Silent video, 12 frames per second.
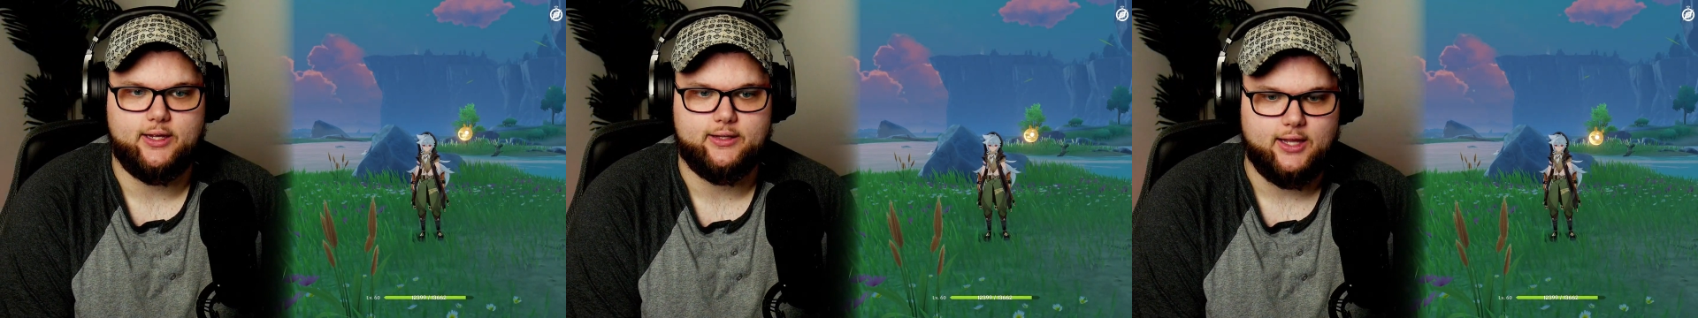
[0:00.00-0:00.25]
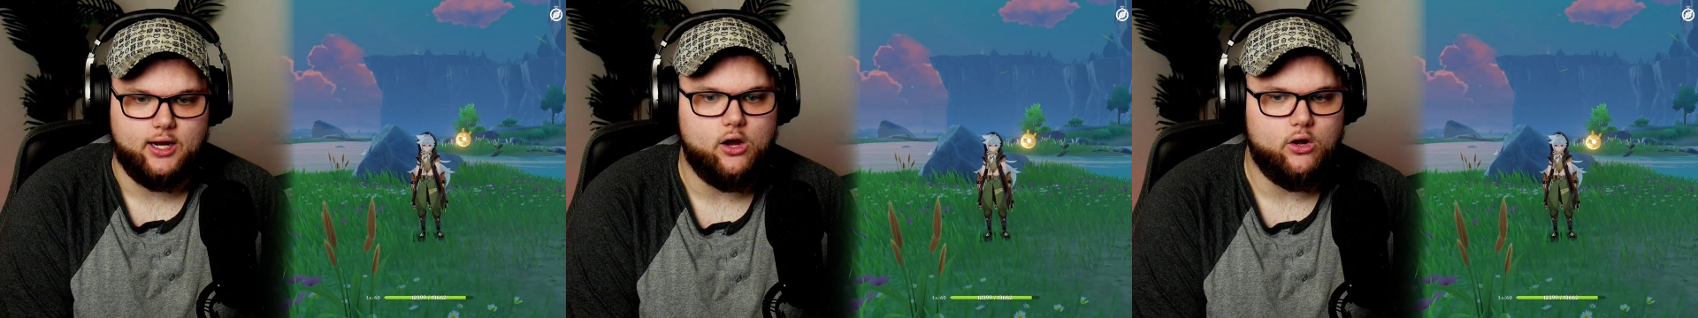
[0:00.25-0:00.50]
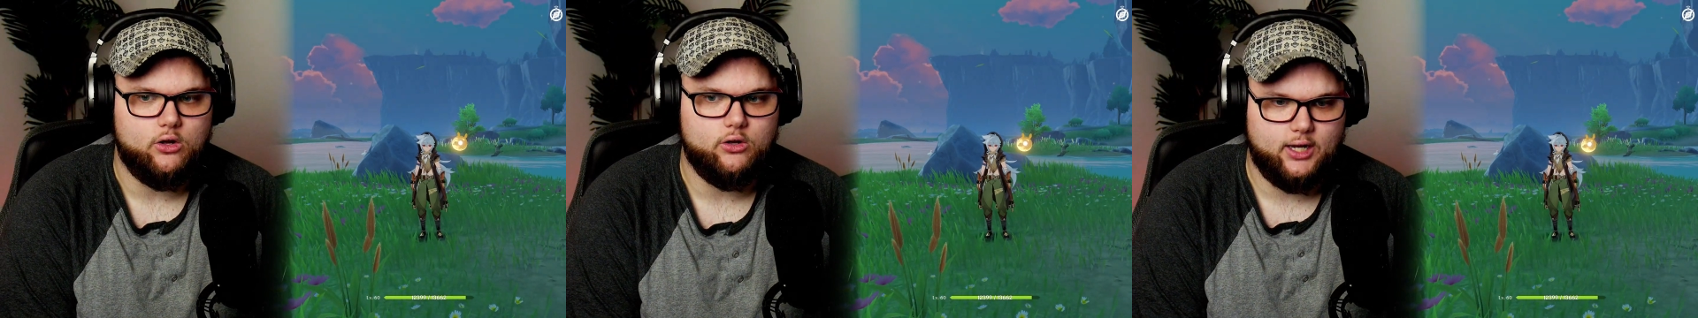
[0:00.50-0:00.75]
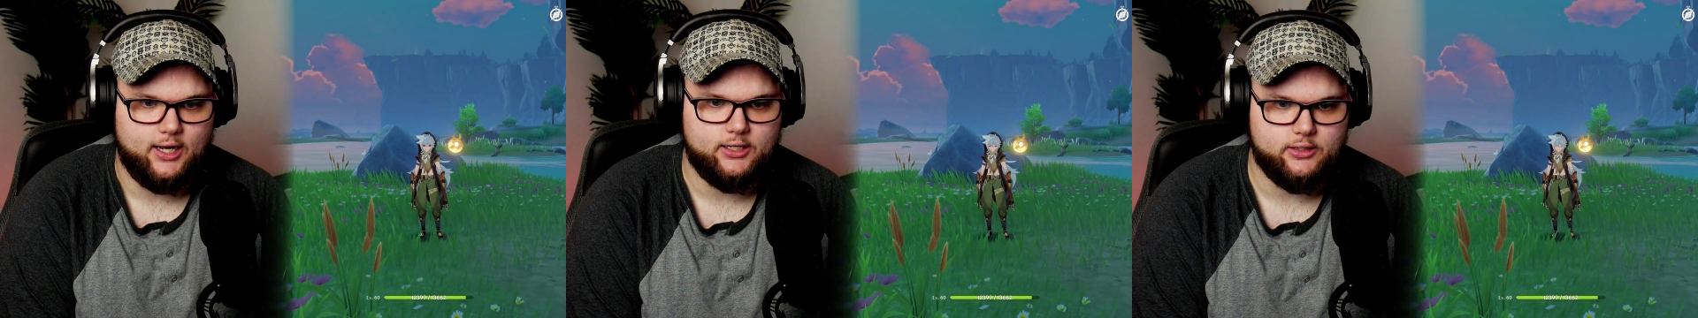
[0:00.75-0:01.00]
Like they all
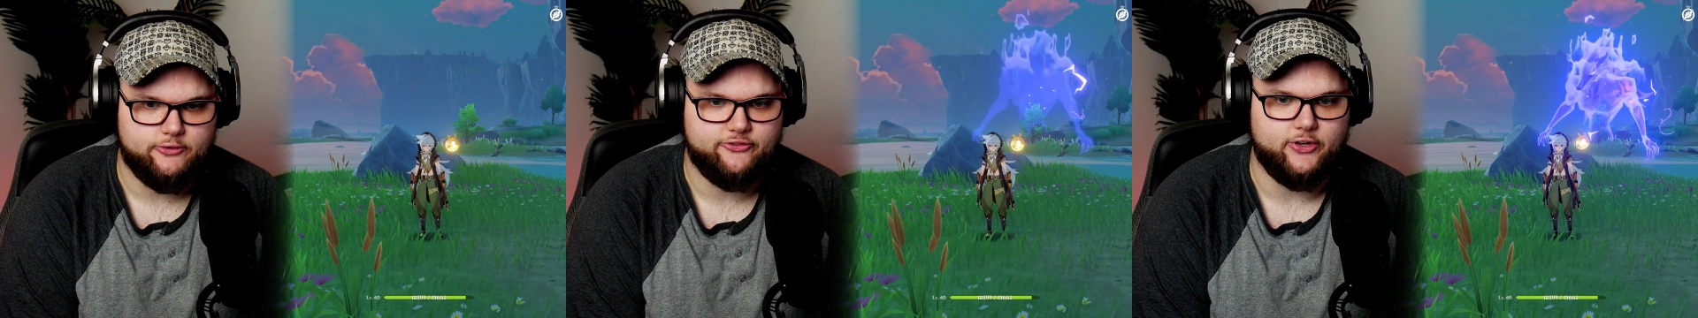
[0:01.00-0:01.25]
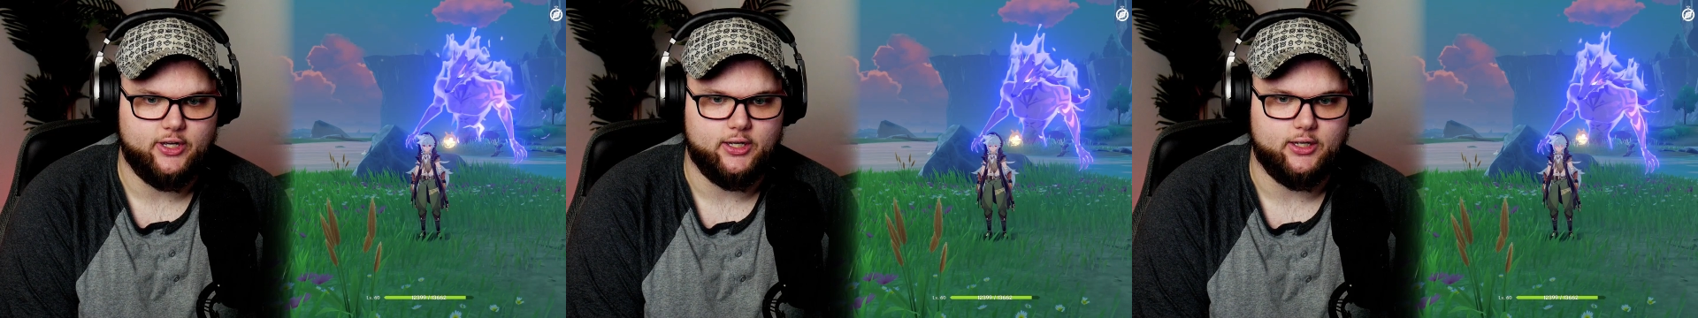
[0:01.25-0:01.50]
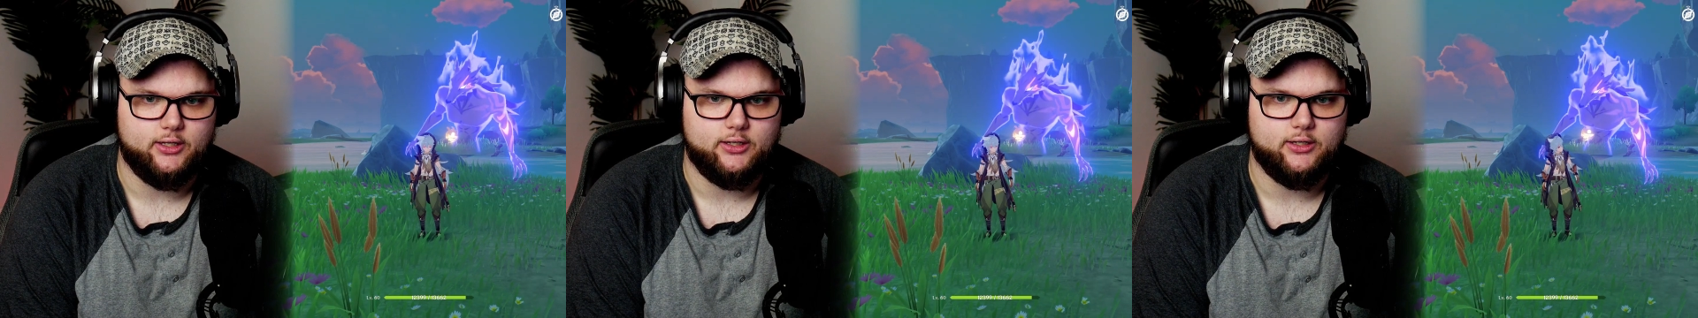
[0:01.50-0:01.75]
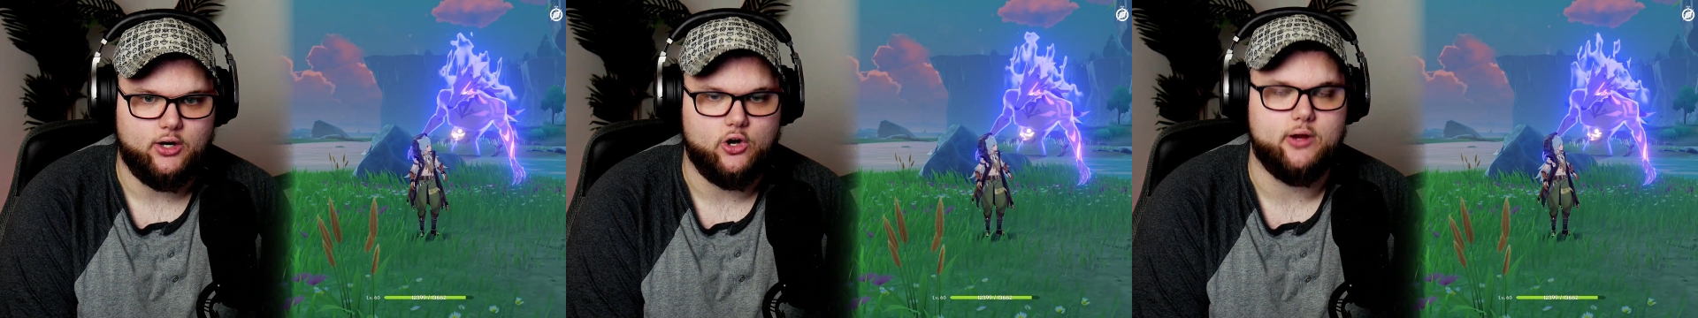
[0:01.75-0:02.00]
kind of
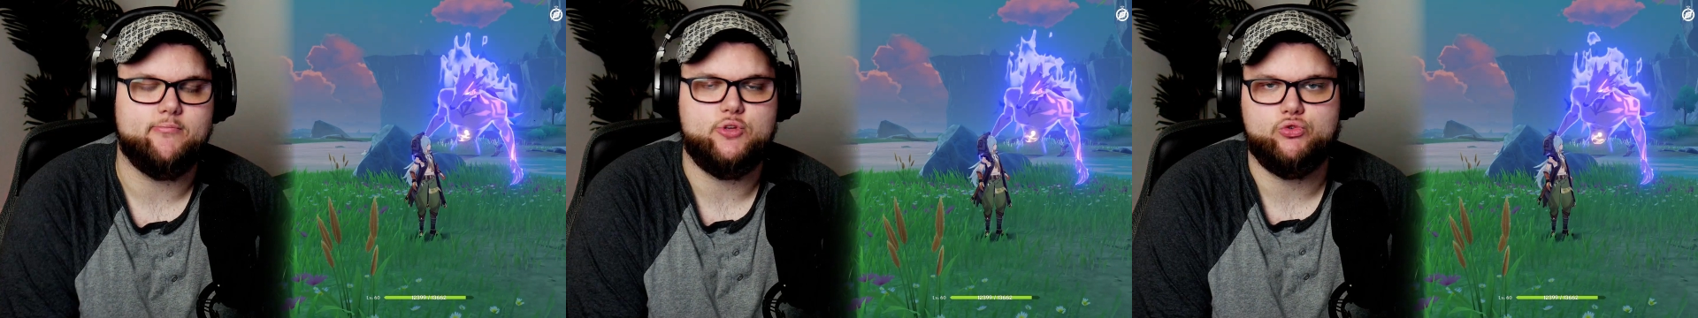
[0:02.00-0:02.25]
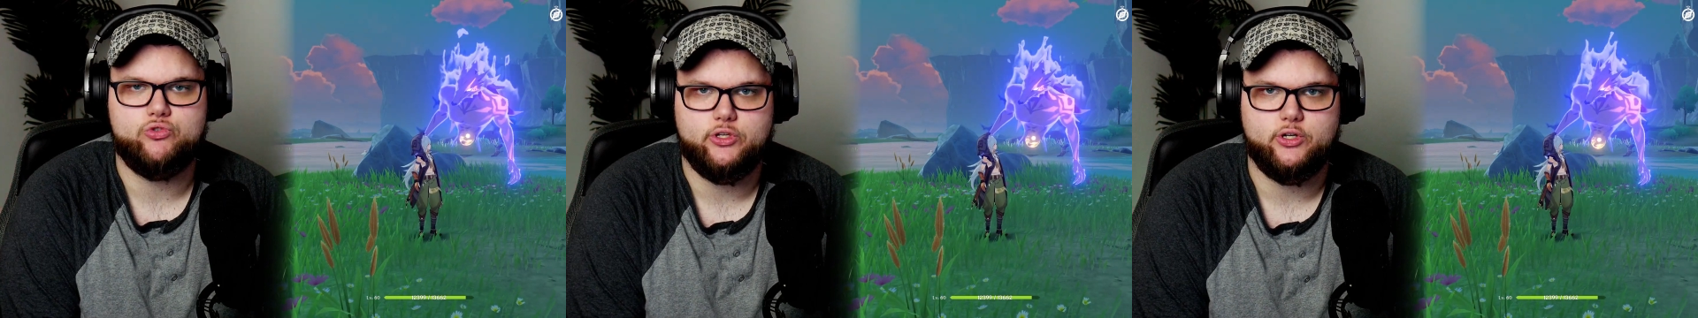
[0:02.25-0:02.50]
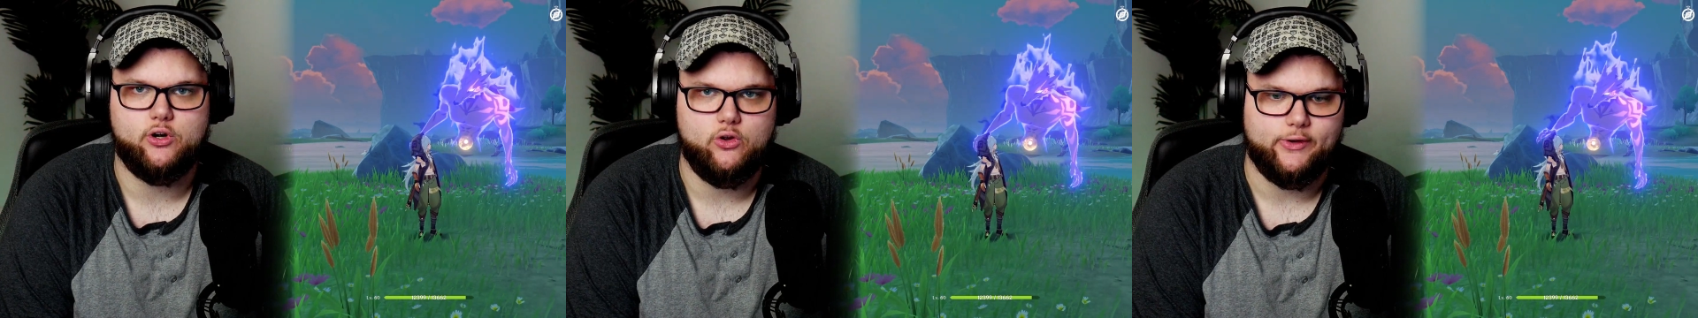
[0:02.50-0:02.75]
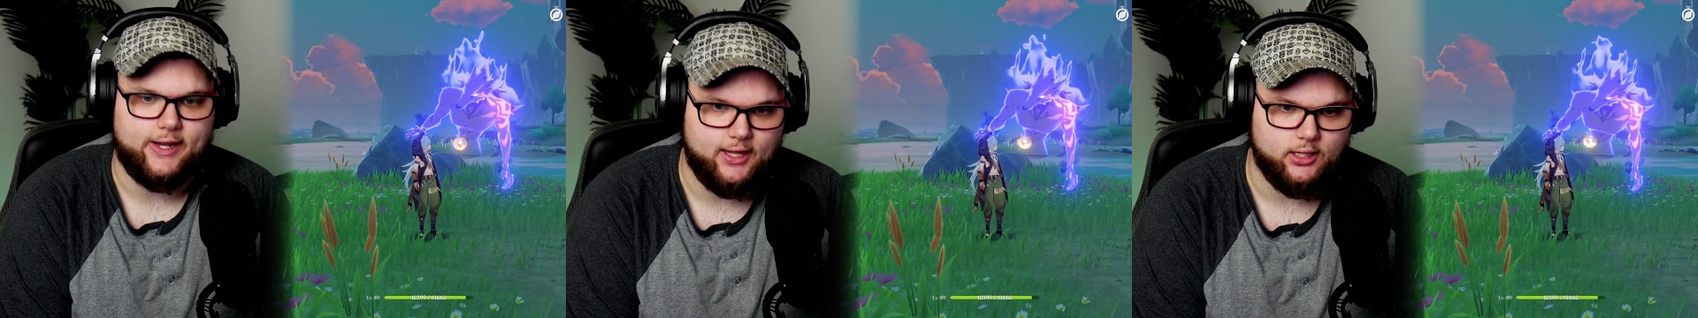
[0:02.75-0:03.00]
are immune to their
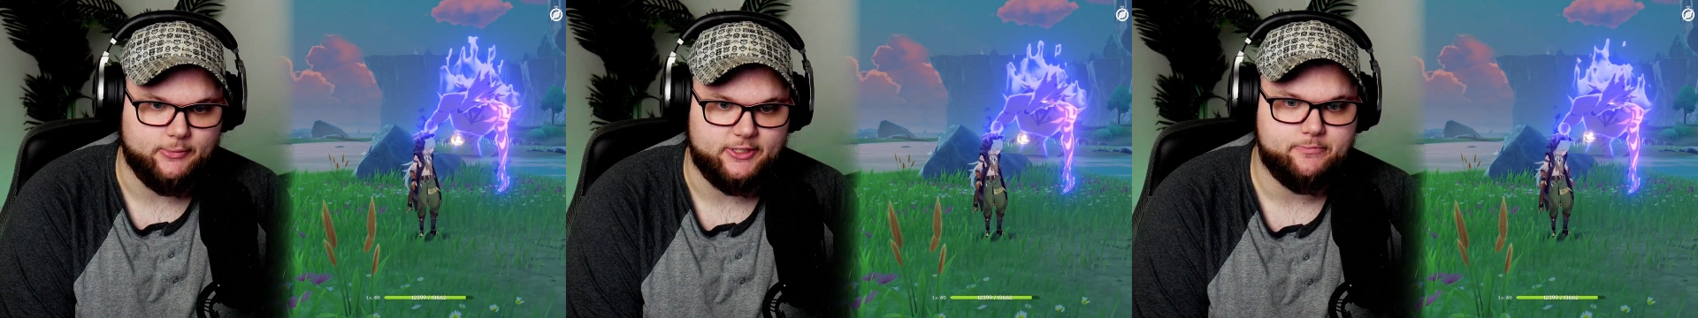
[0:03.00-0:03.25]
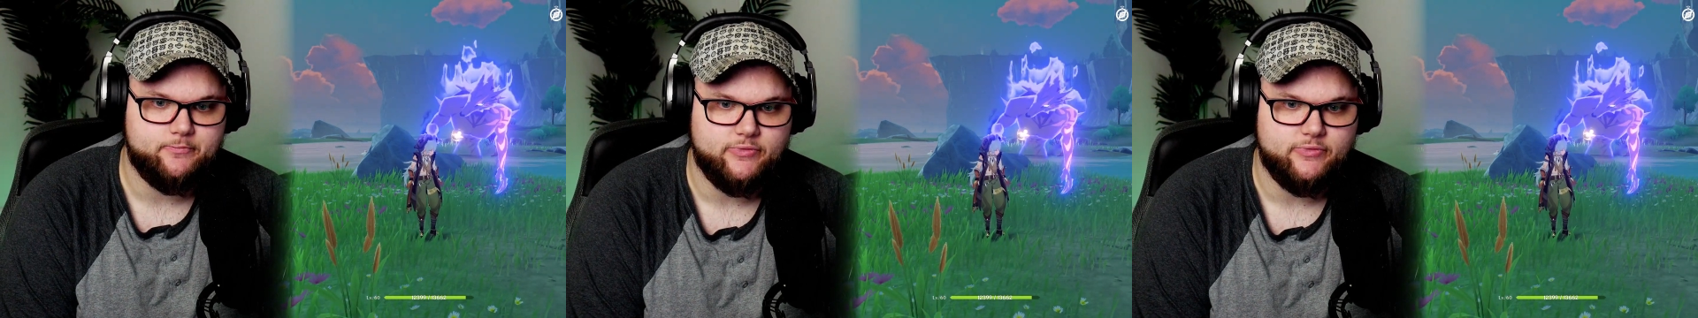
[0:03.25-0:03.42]
own element.